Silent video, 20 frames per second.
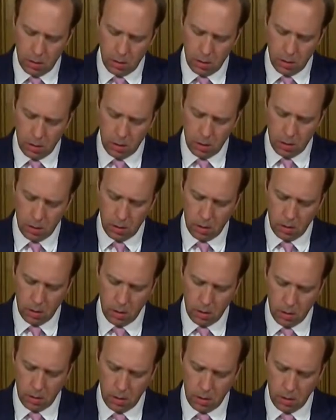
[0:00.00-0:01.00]
did not take
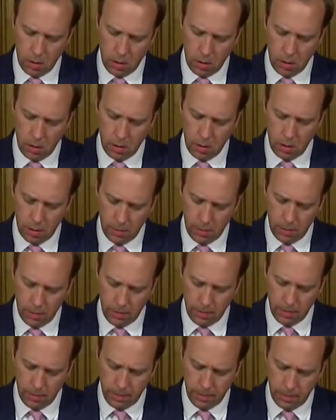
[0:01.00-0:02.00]
place,
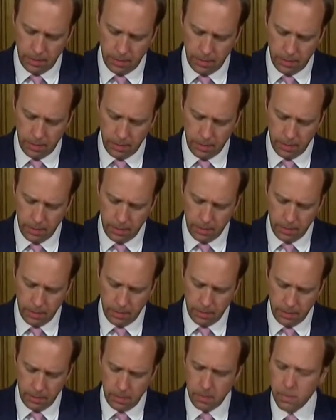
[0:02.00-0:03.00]
as we can see
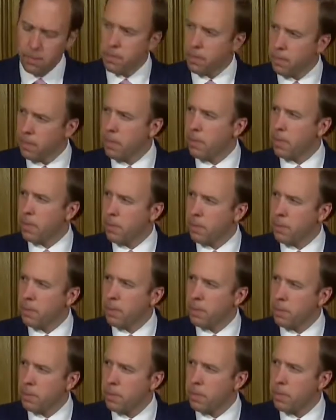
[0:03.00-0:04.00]
What is the
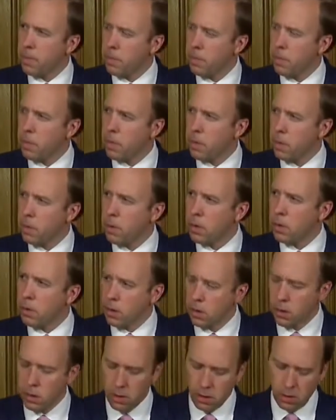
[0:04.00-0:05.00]
reason behind that?
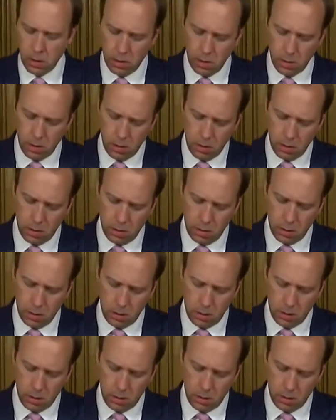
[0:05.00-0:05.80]
And our